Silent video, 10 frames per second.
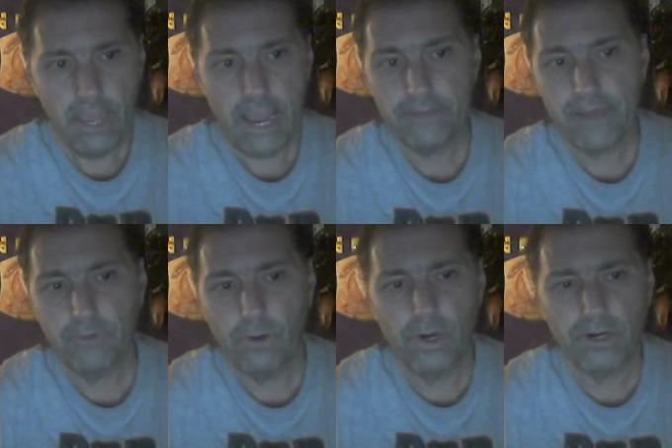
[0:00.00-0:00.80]
How
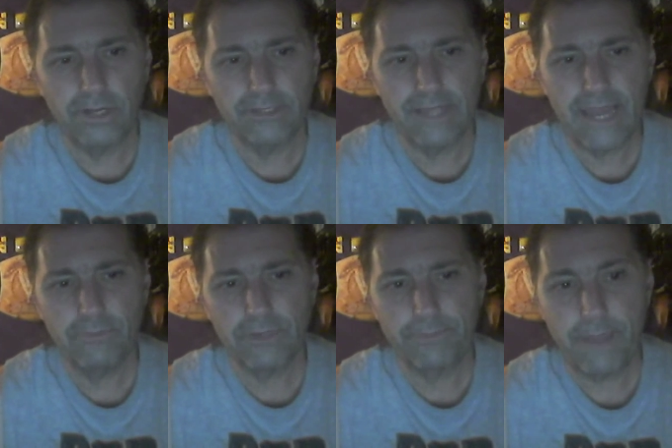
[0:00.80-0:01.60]
that will work
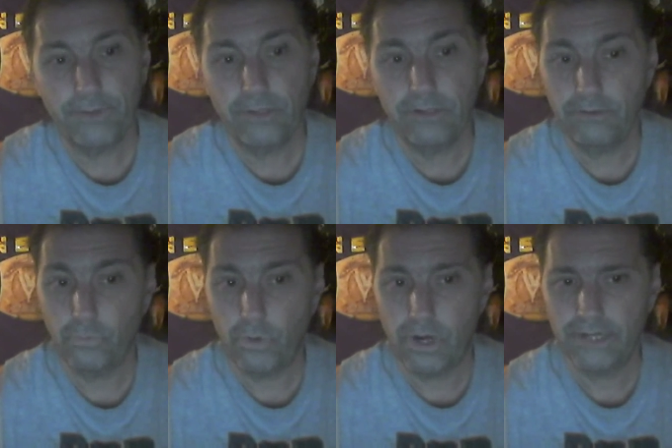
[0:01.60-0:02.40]
online with people
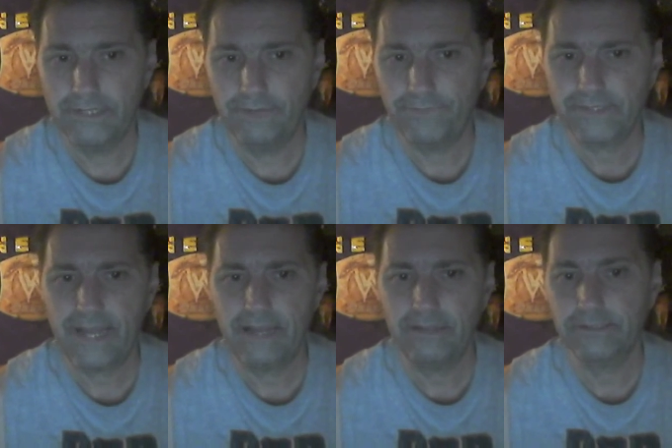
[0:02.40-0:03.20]
wanting different
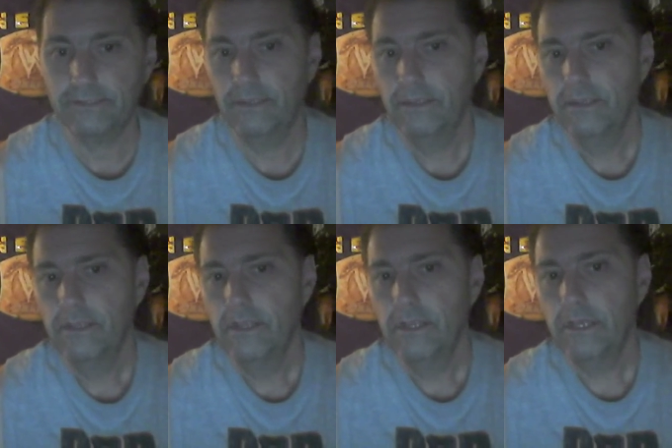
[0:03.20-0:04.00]
styles
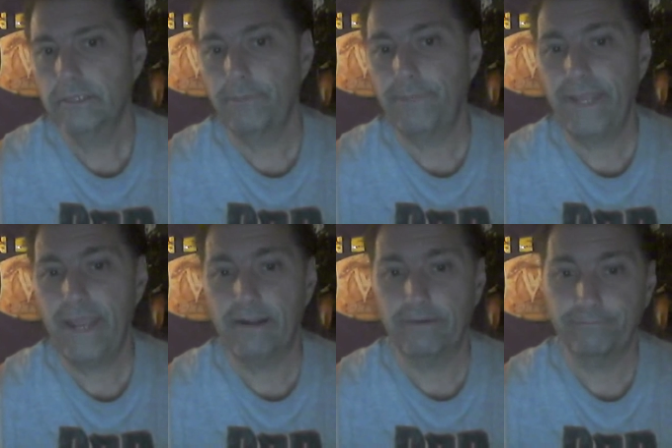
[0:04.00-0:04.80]
is up in the
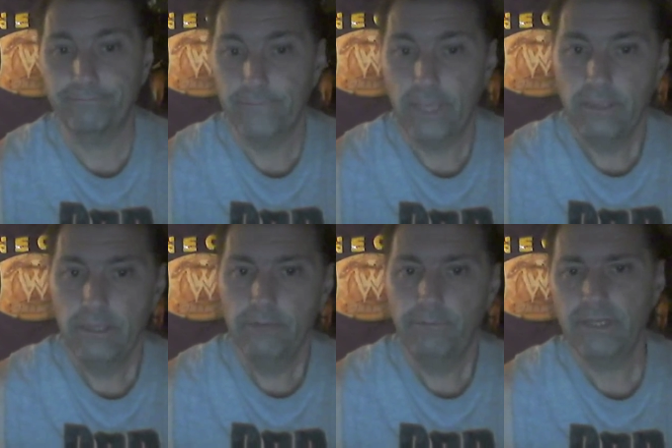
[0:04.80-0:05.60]
air.
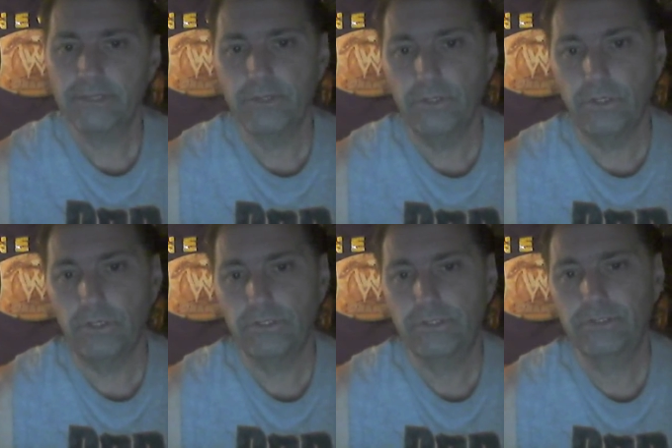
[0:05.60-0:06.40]
But it's
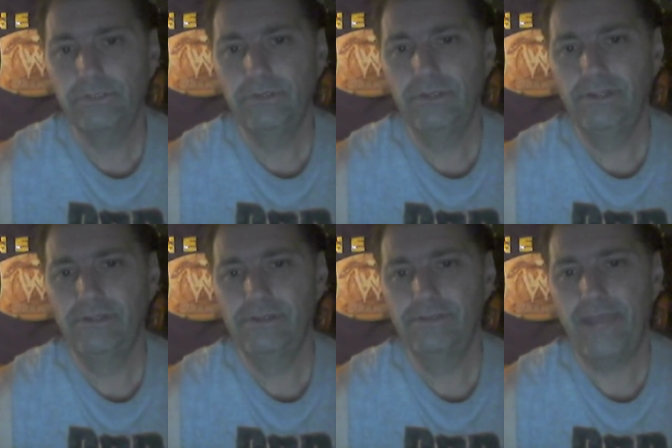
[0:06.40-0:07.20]
cool
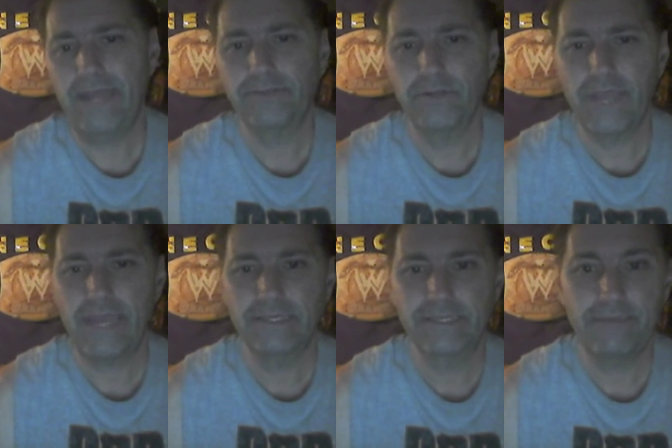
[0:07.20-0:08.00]
that
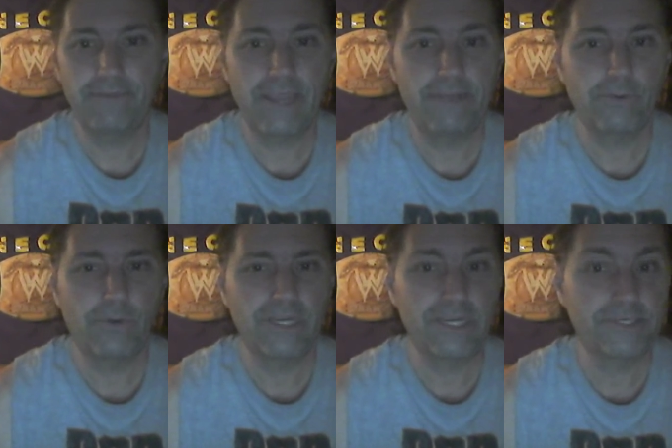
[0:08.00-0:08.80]
2K is giving
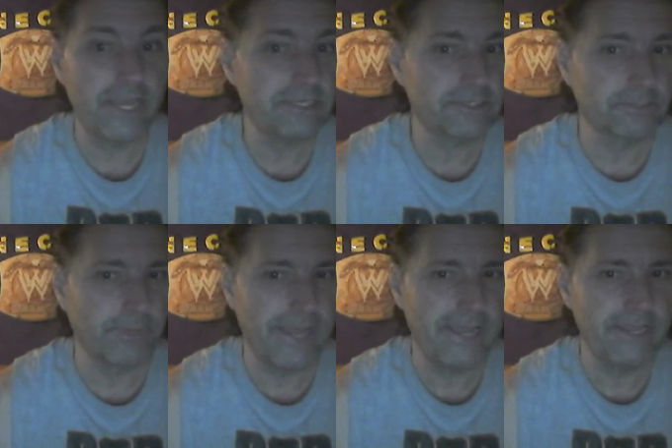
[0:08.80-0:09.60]
everyone a chance to
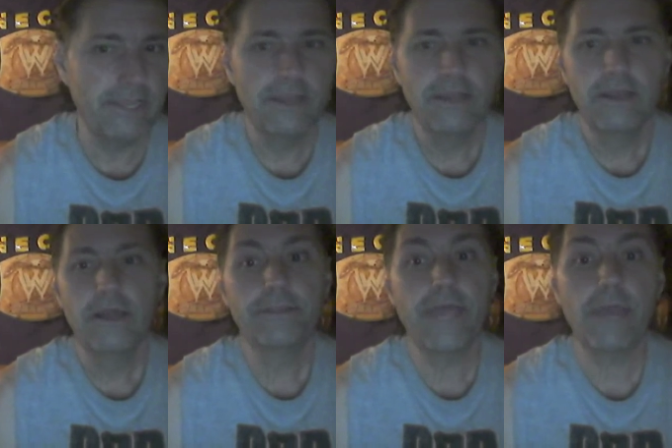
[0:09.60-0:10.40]
play
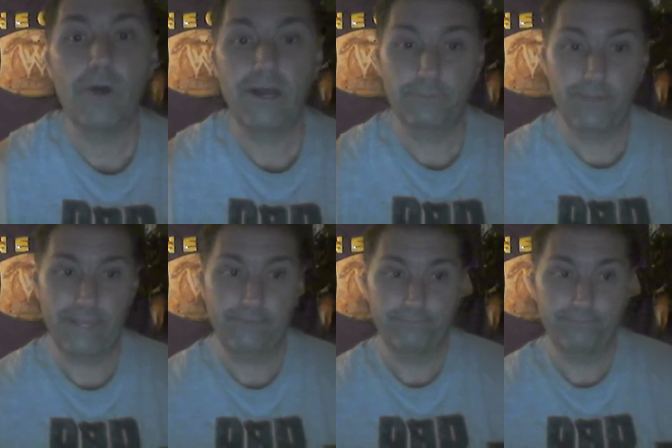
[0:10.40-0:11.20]
they want to play.